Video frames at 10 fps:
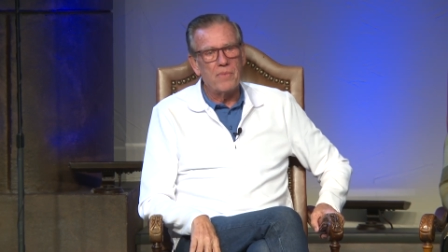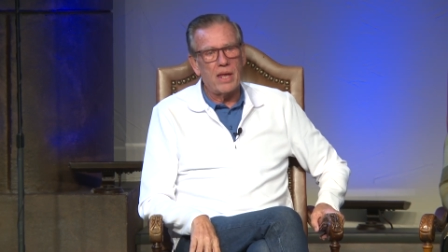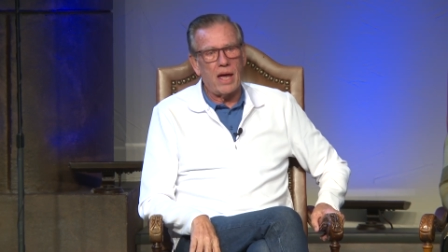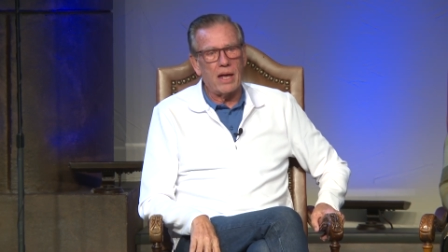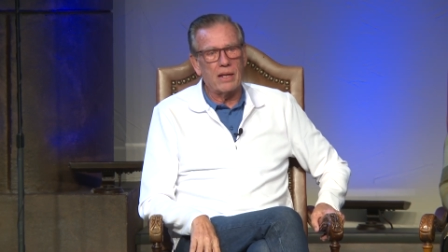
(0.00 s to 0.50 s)

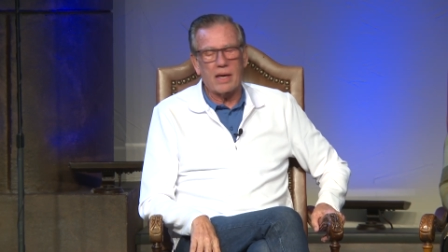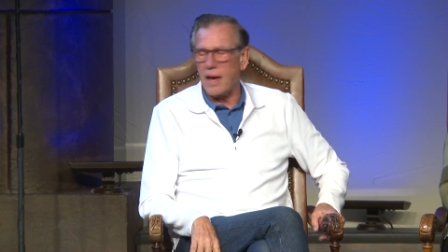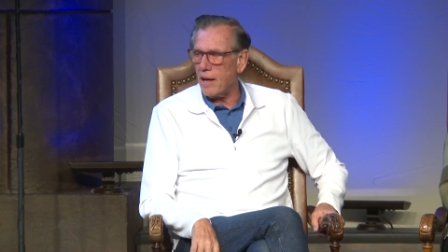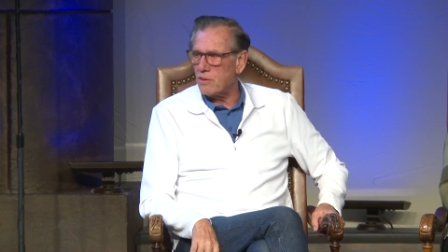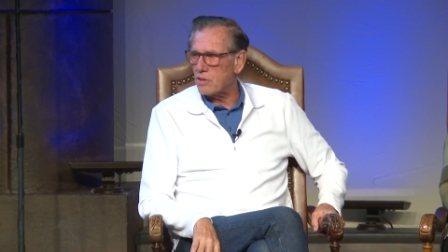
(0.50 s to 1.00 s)
And the
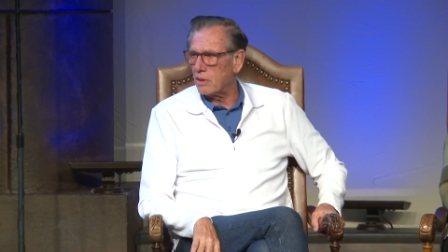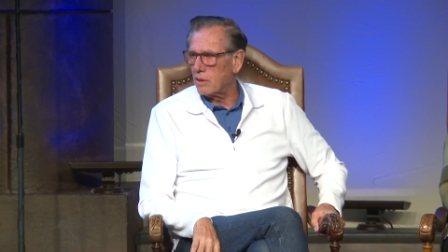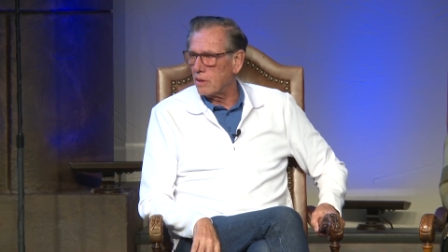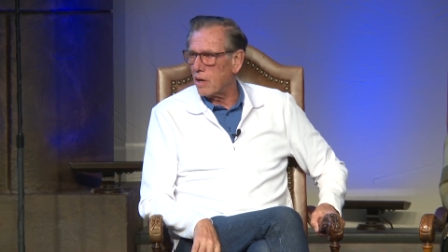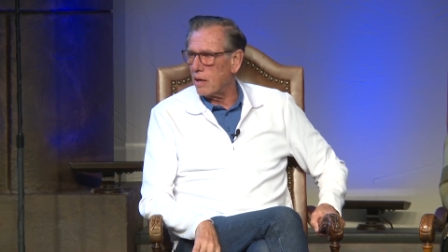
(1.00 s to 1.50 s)
cancer,
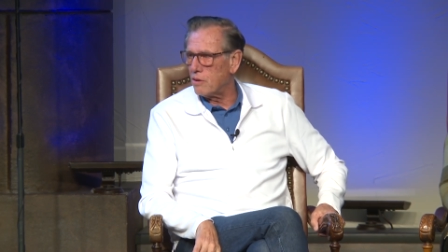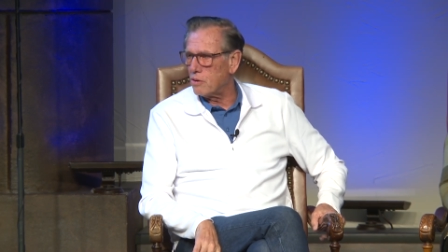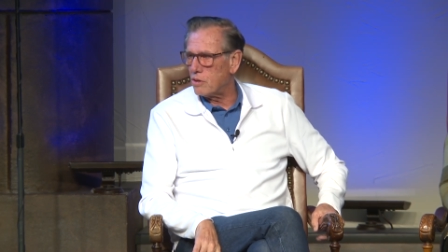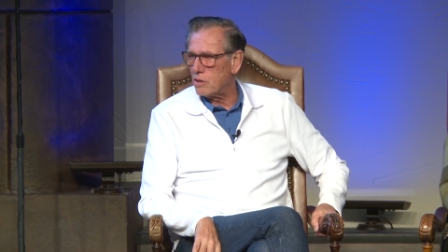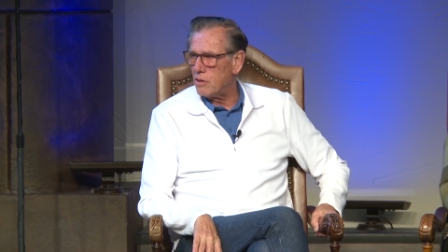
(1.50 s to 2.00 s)
God, you
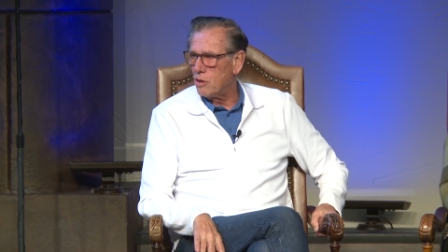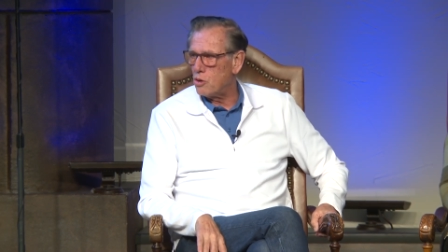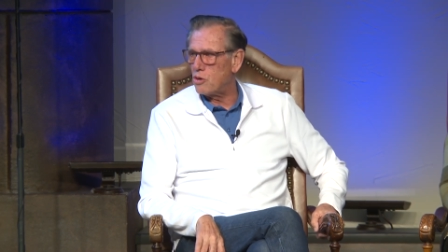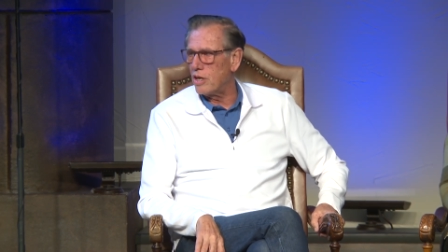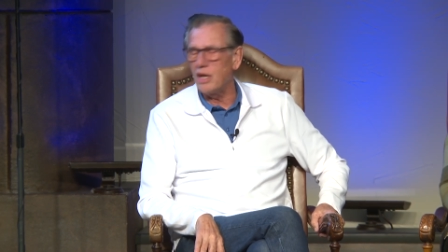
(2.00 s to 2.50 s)

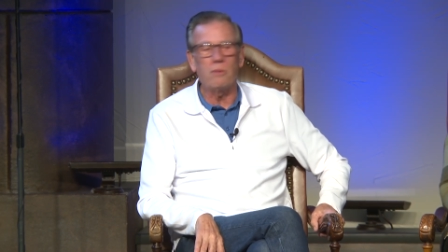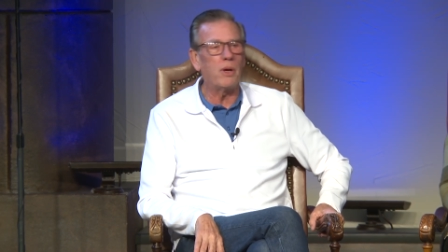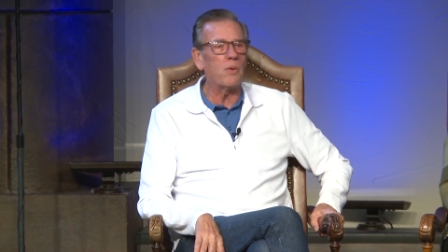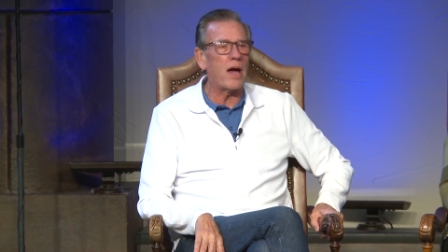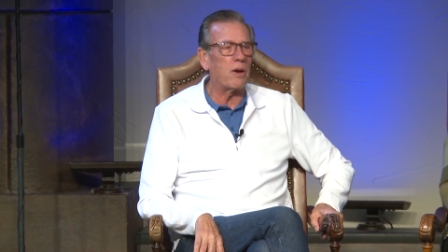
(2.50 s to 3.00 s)
should heal
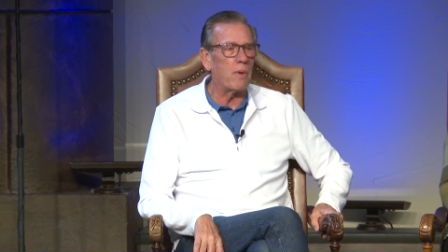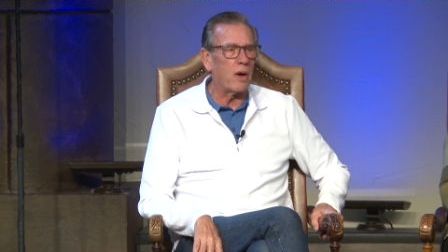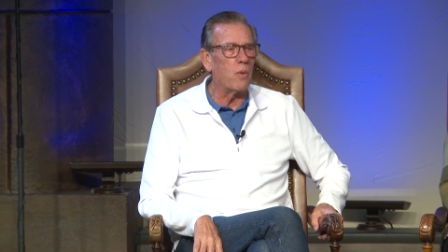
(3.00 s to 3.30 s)
me right away.